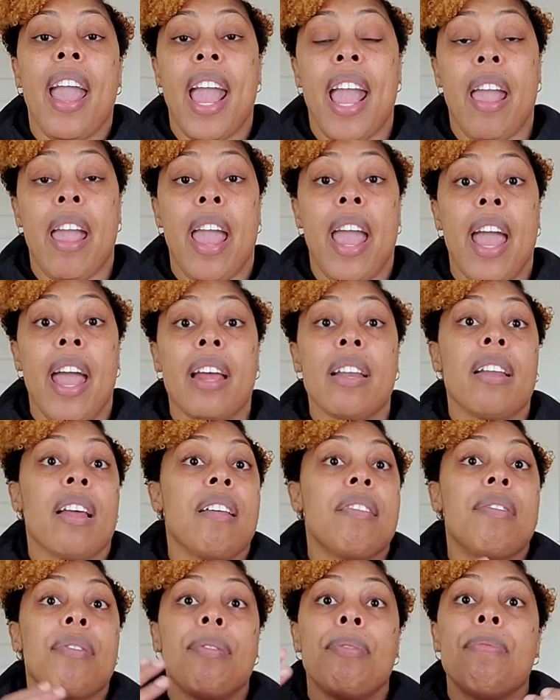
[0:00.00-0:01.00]

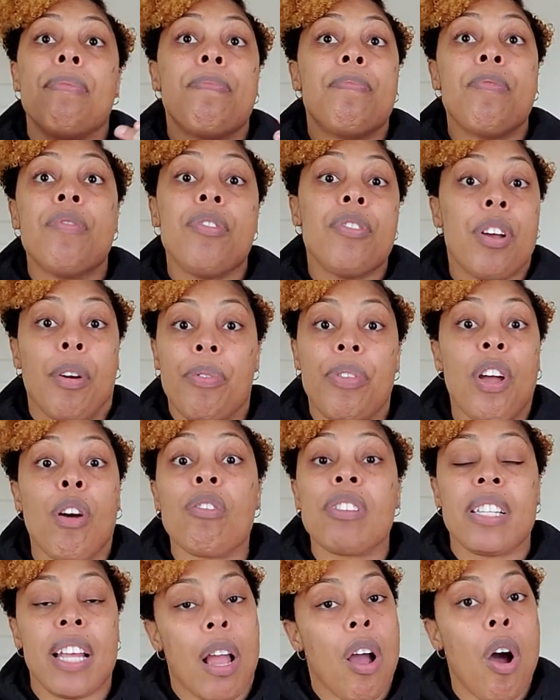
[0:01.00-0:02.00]
and you know, they'll
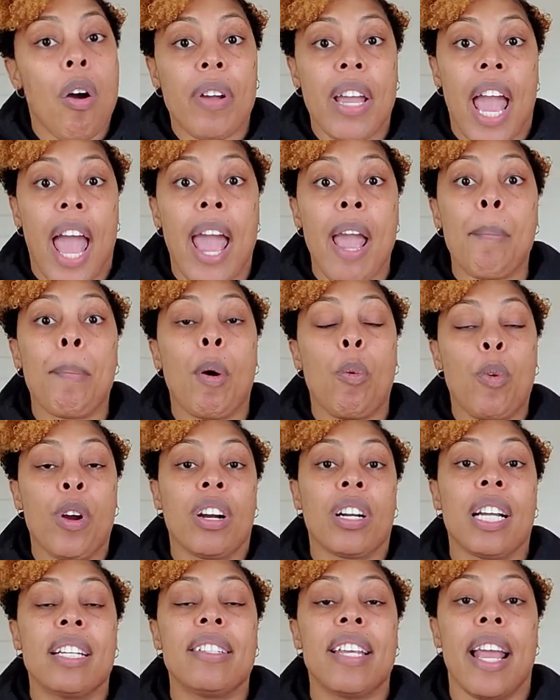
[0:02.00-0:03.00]
say, okay, but we're
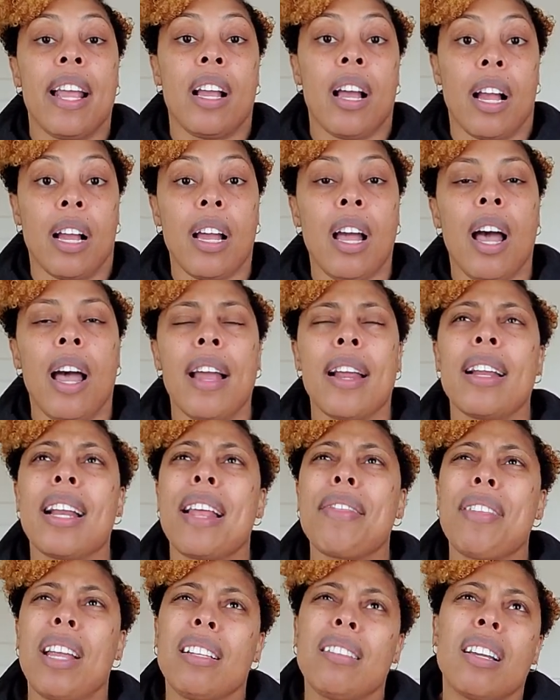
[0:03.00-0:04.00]
gonna take a cut. And I
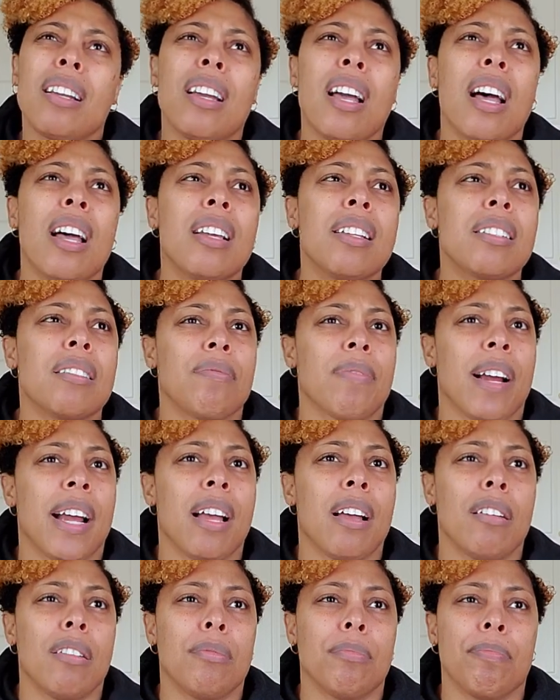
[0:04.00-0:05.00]
think the cut is
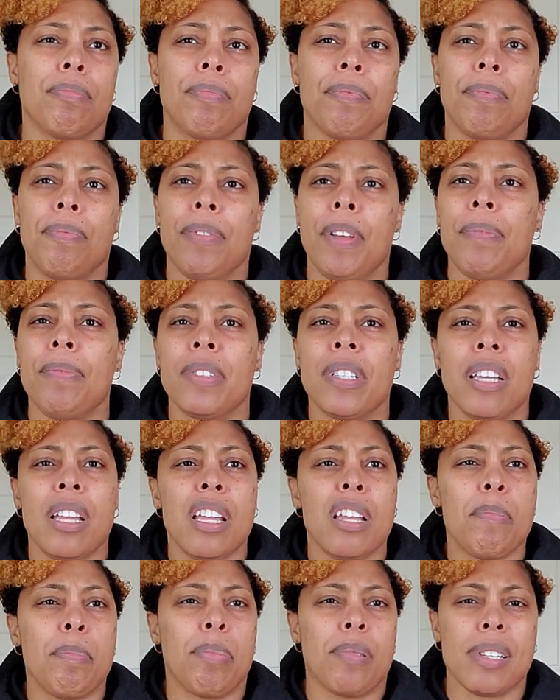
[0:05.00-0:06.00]
around
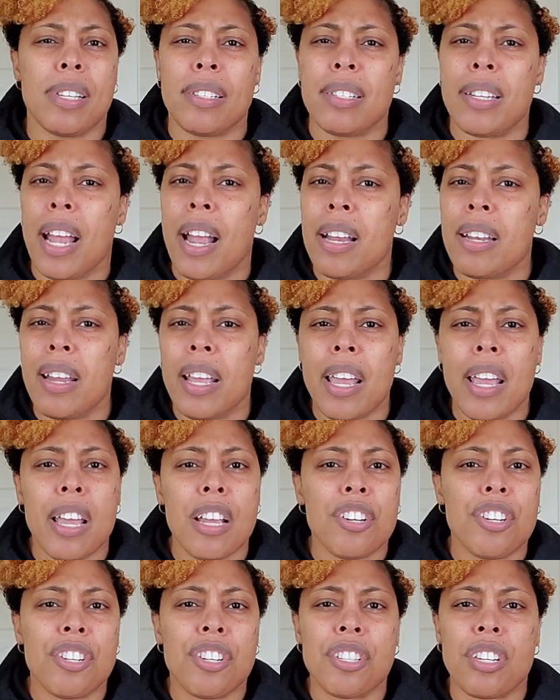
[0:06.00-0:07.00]
15%
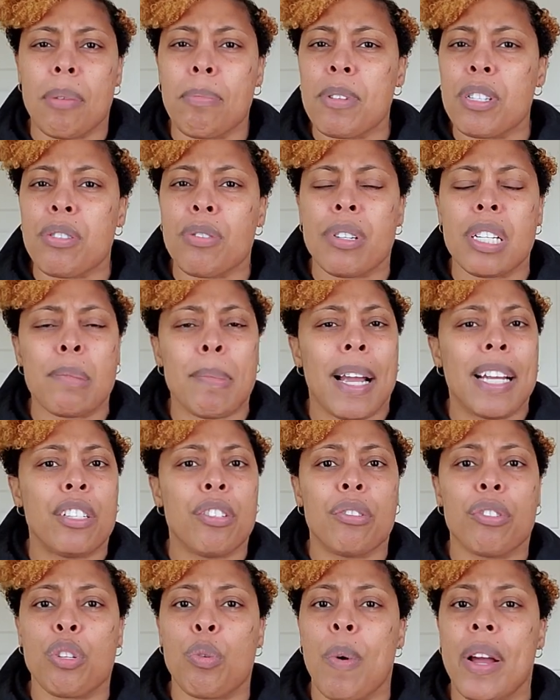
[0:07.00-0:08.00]
ish. Some stores might do
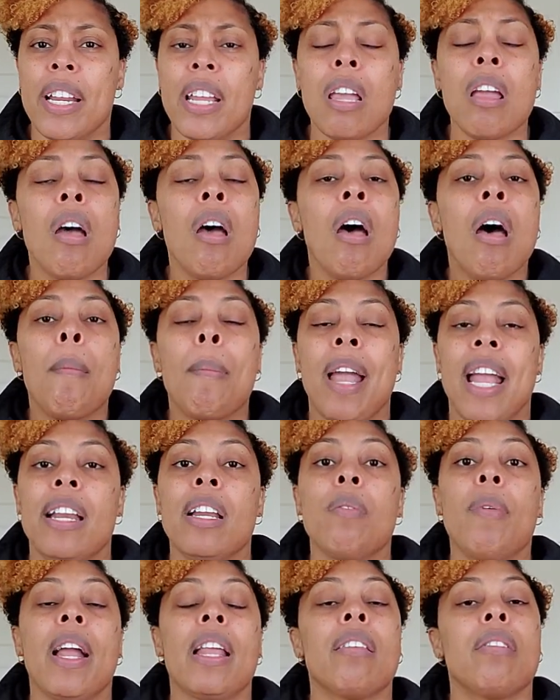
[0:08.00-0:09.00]
20, but
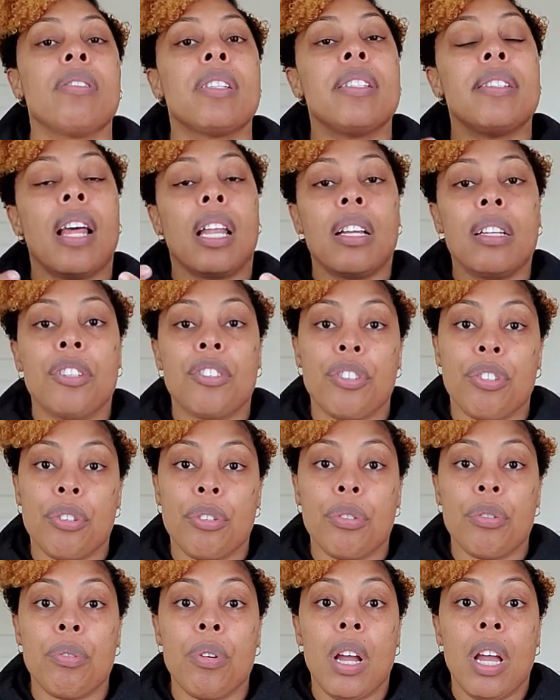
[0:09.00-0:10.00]
anyway, they'll sell it
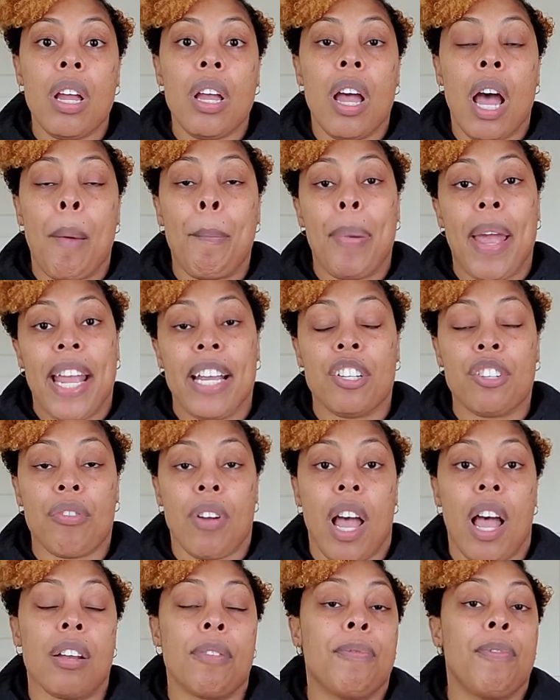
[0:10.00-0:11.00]
to a
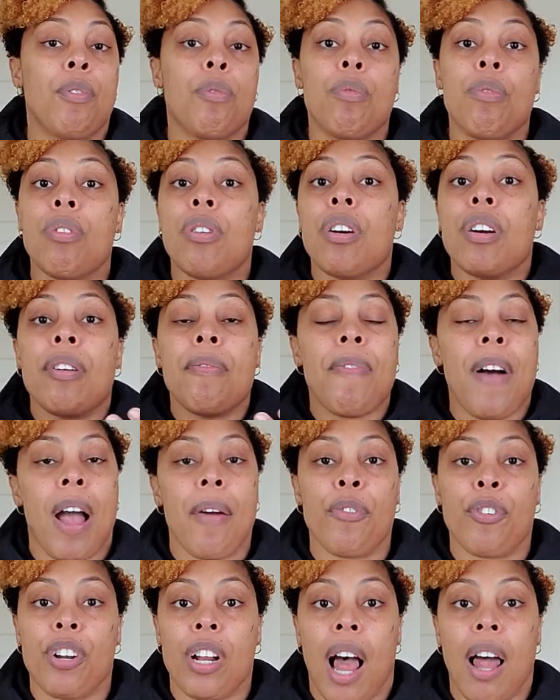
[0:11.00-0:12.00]
patron for
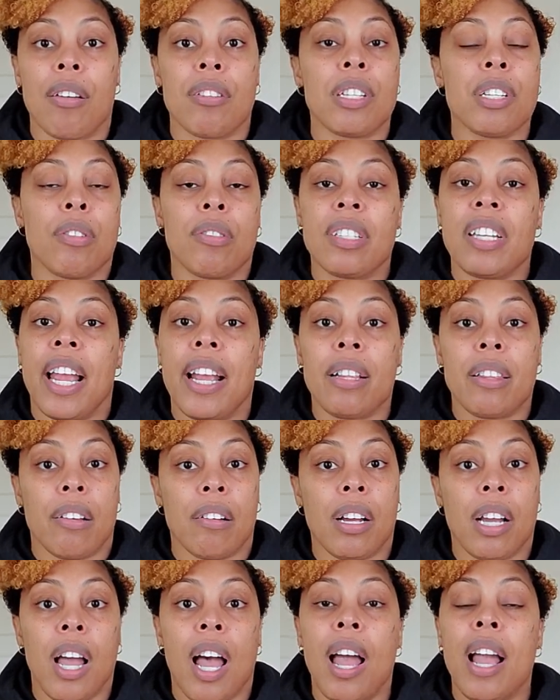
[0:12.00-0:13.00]
$500. They'll take their
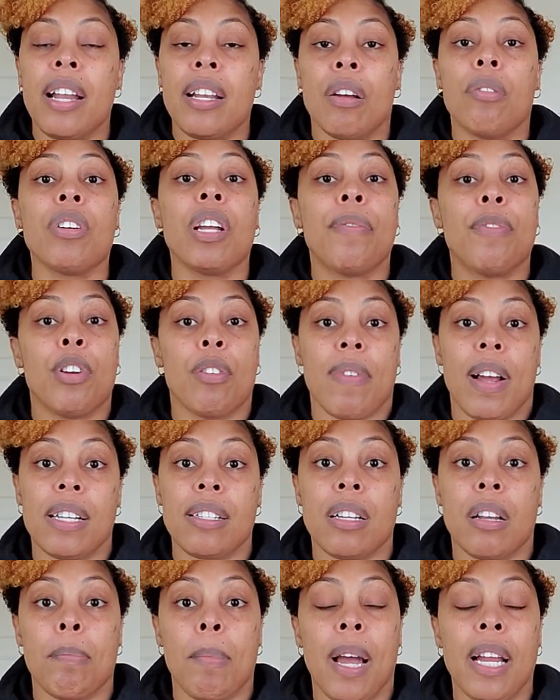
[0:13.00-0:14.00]
cut and they'll give you the
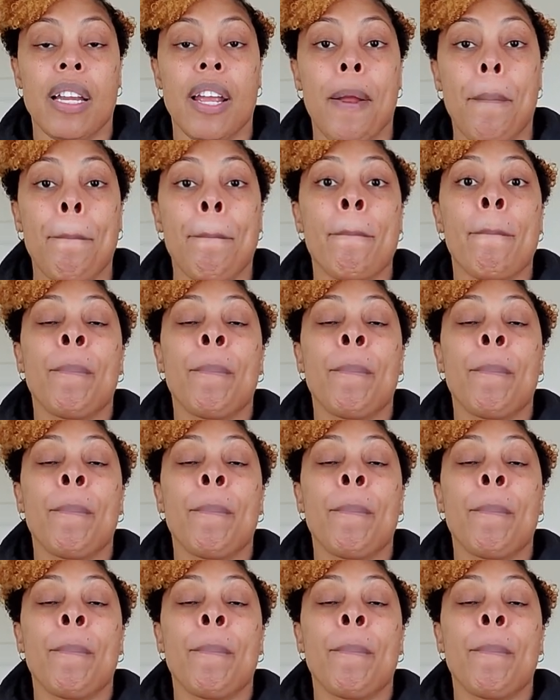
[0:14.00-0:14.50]
rest of the money.